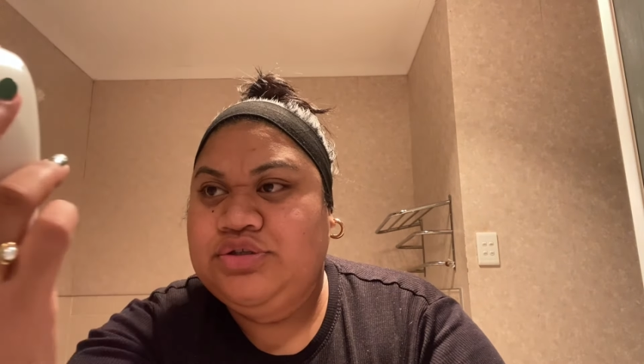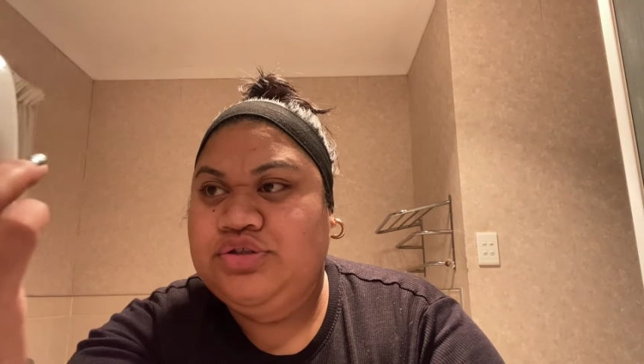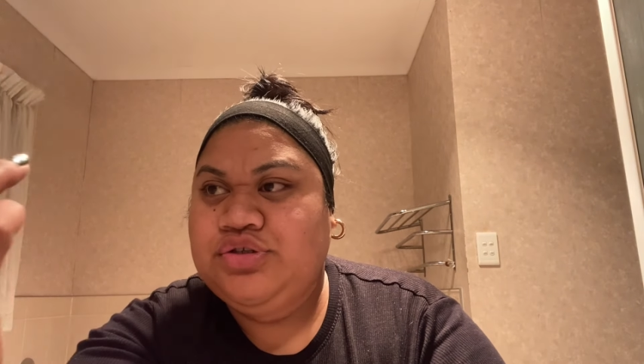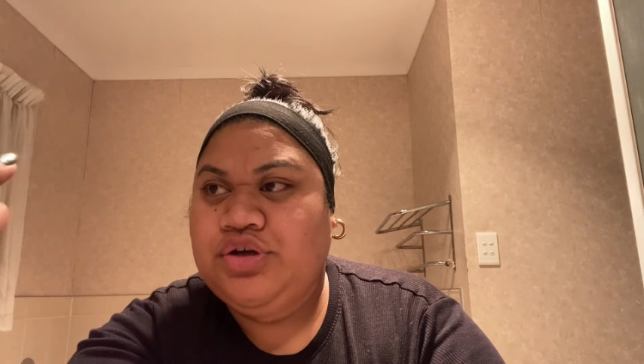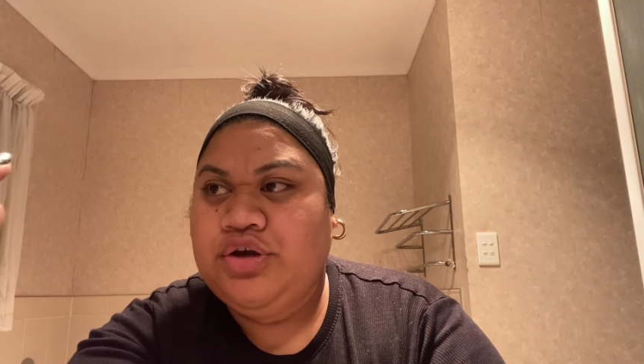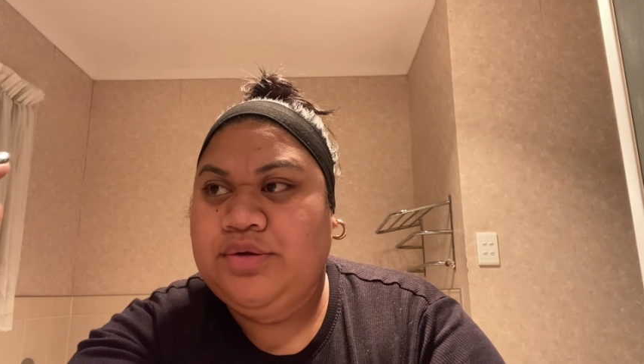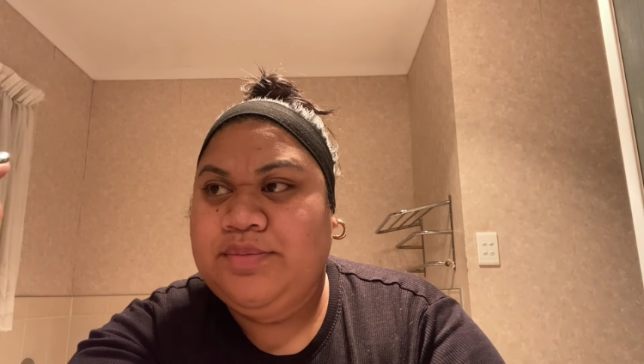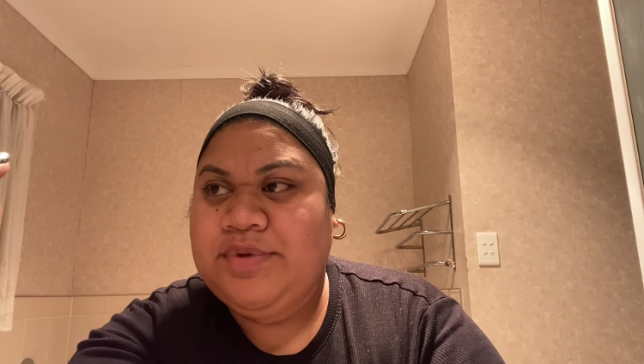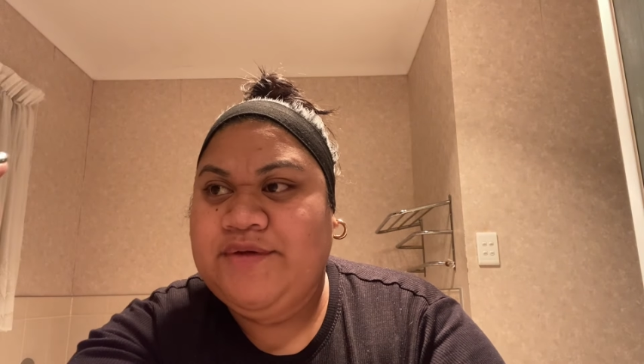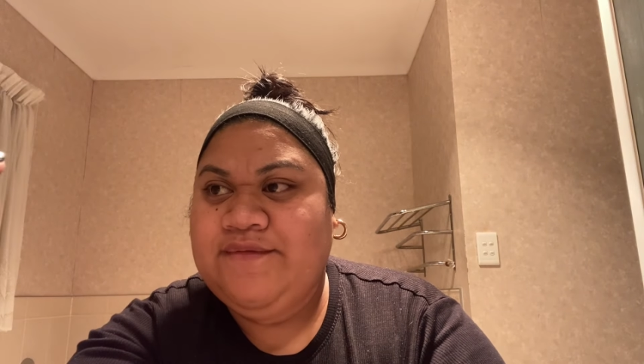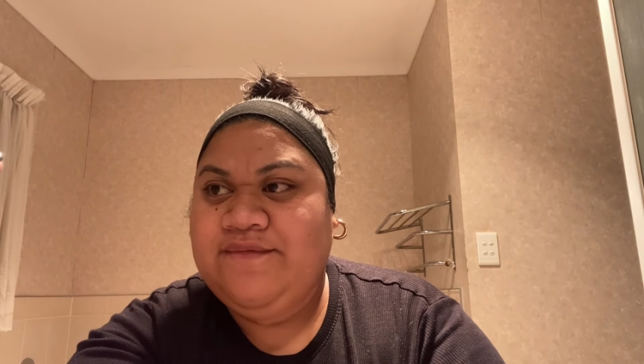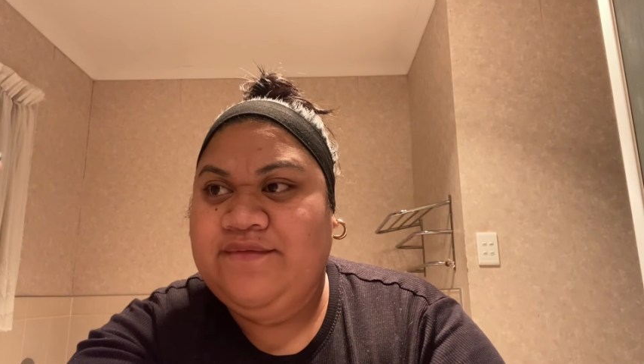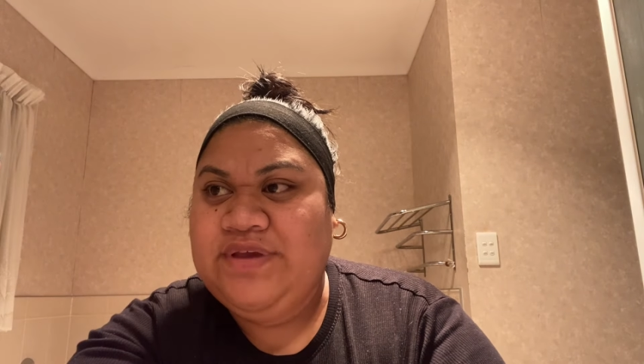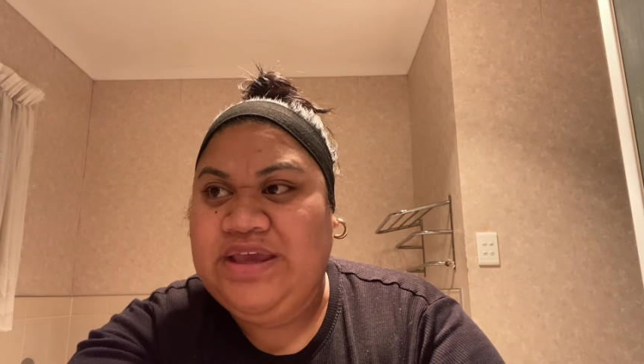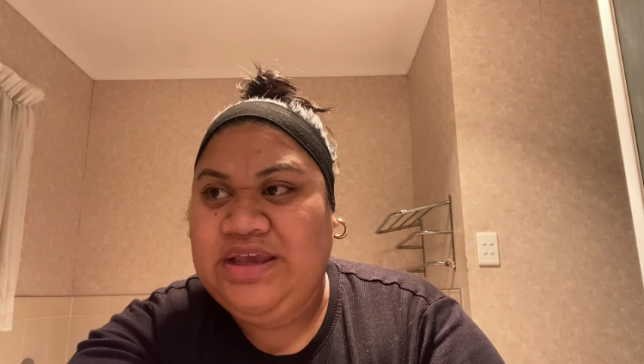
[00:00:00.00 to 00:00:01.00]

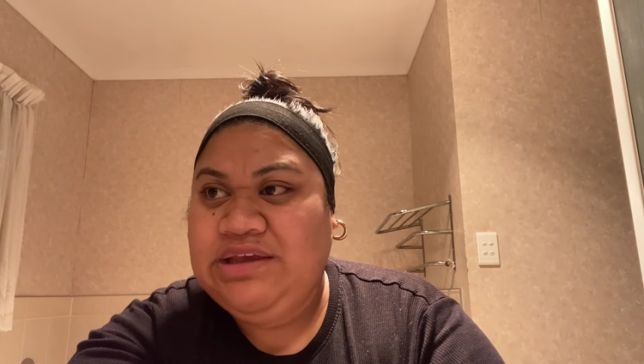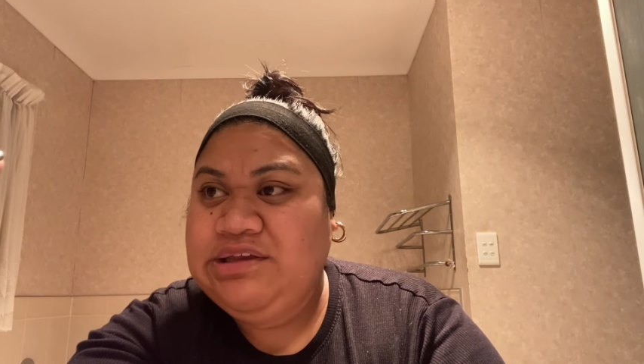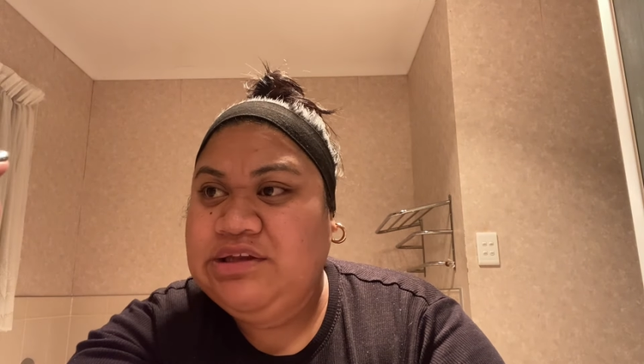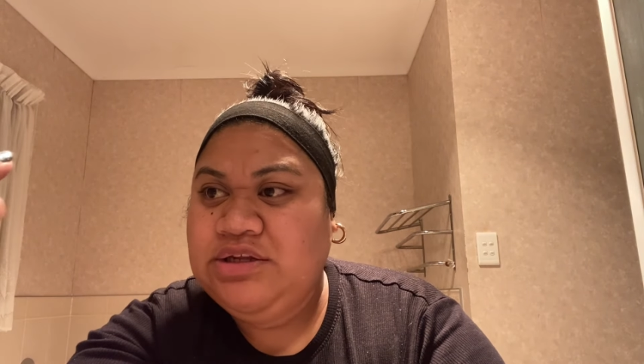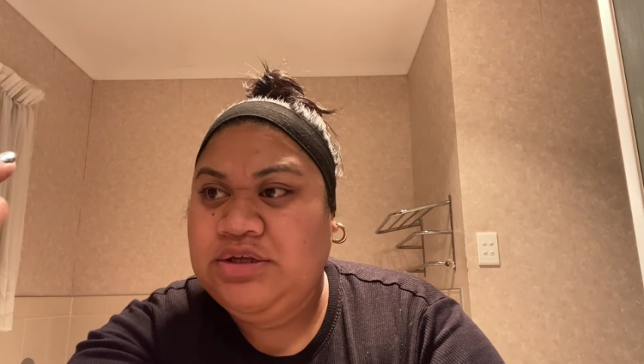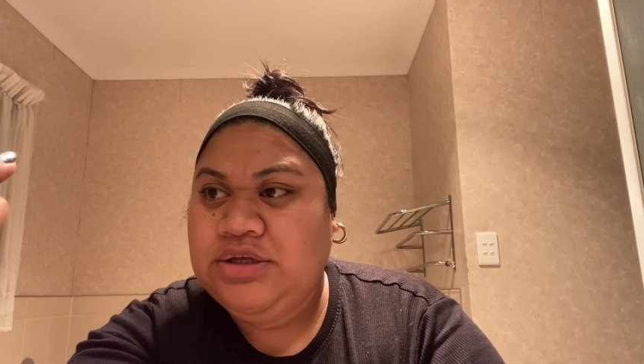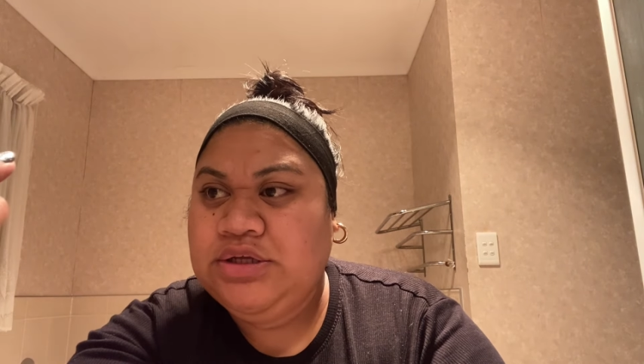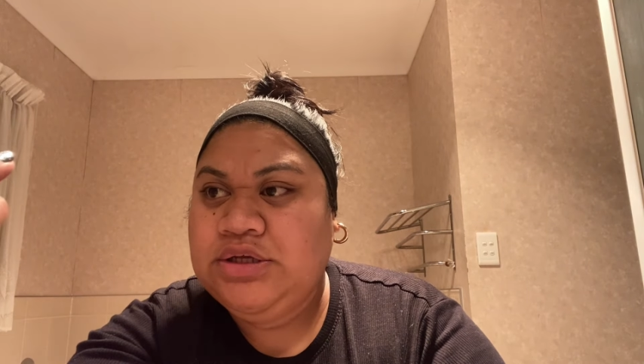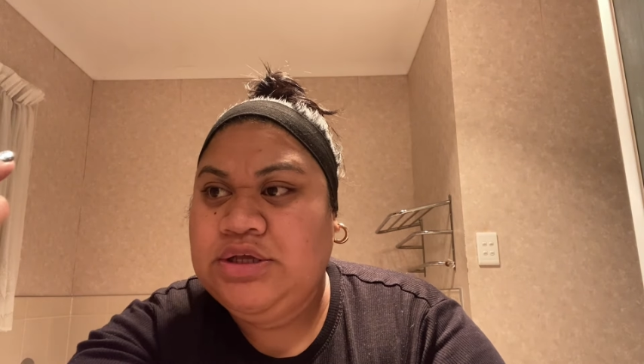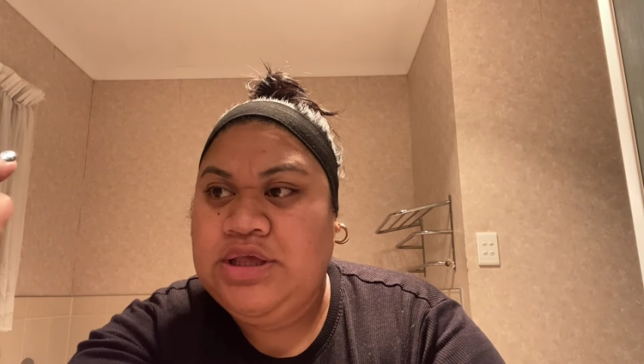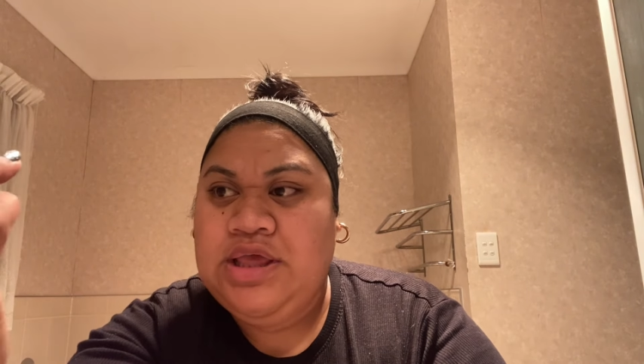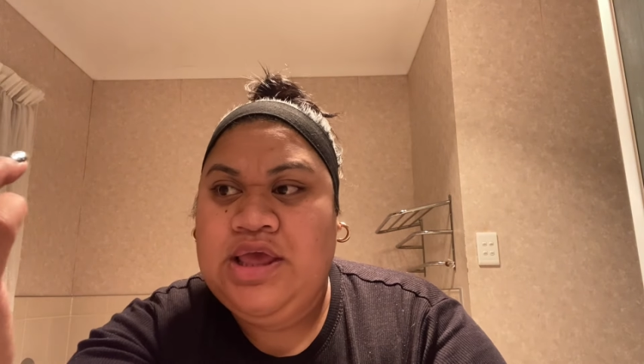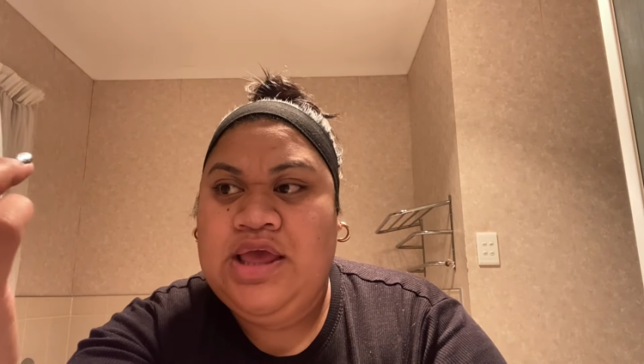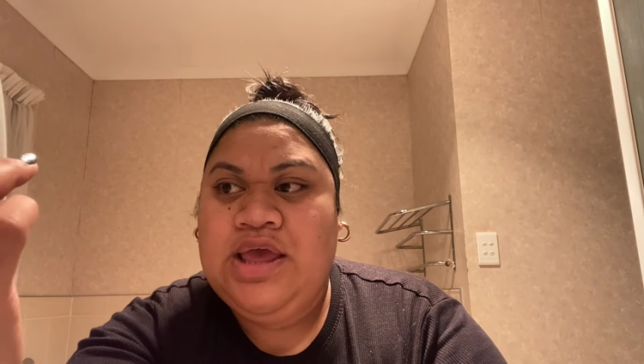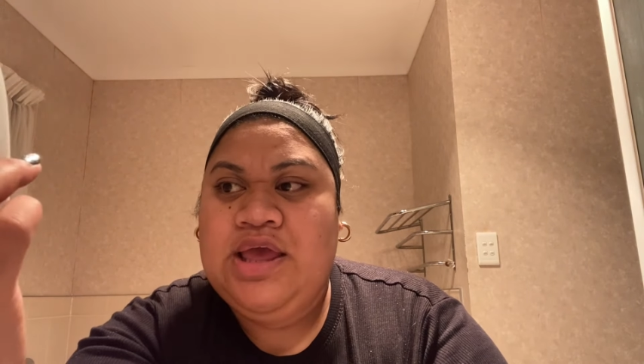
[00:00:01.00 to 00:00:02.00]
Dermaveen.
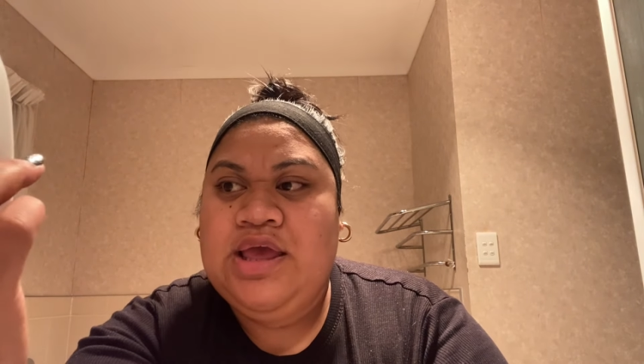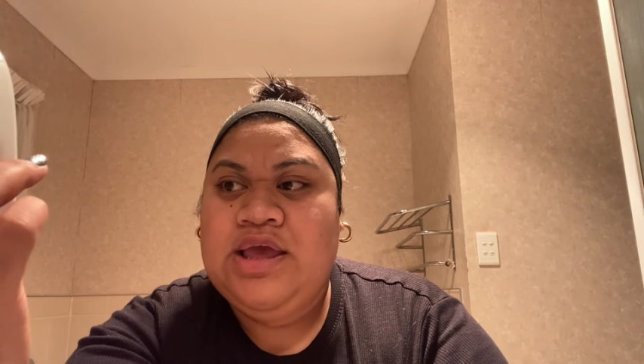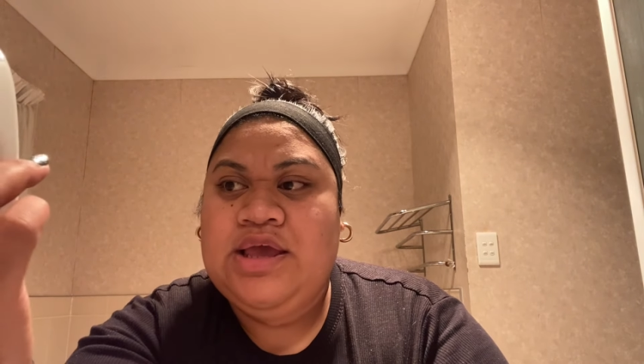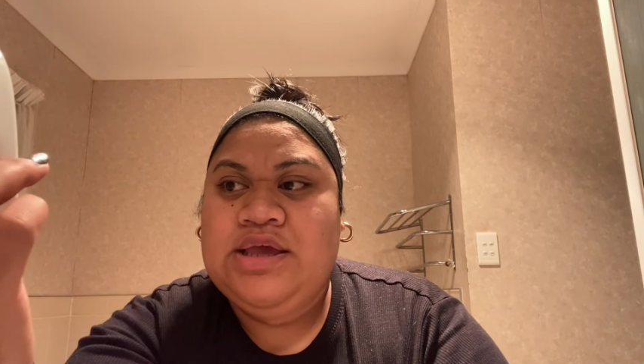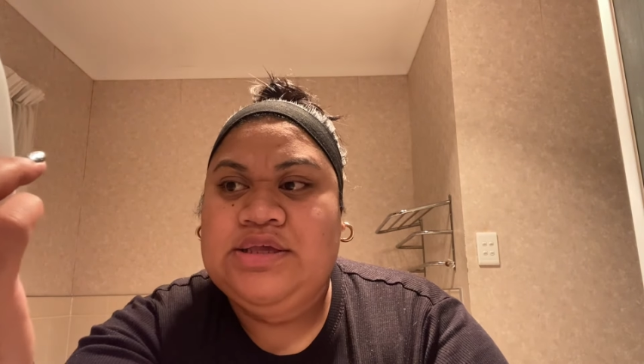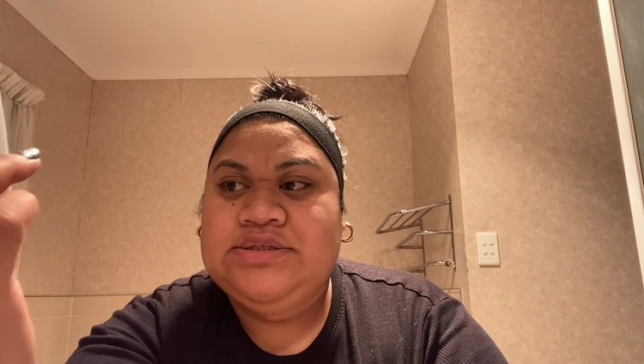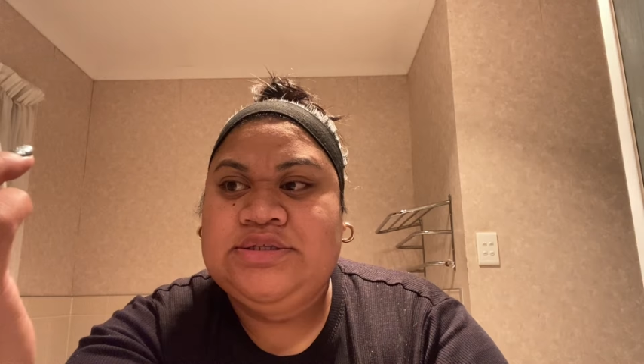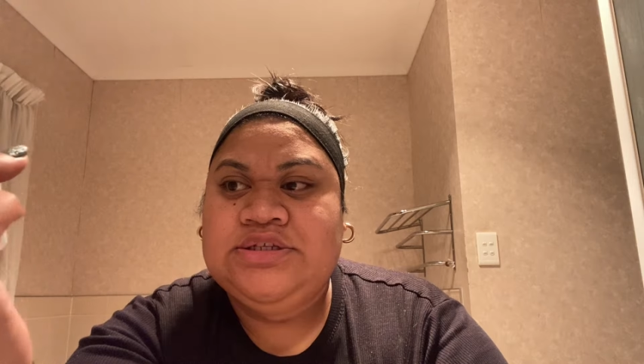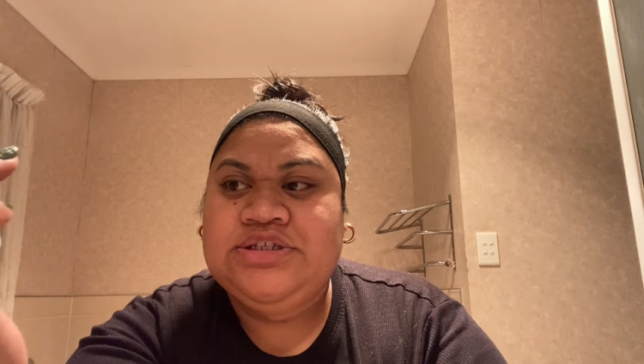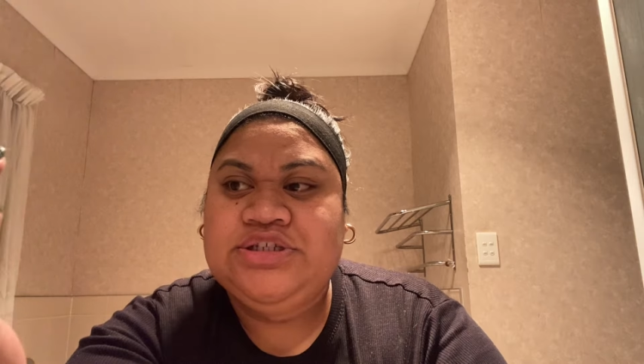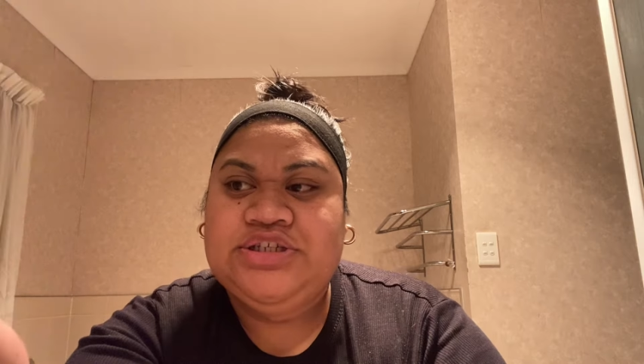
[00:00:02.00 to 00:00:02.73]
It's a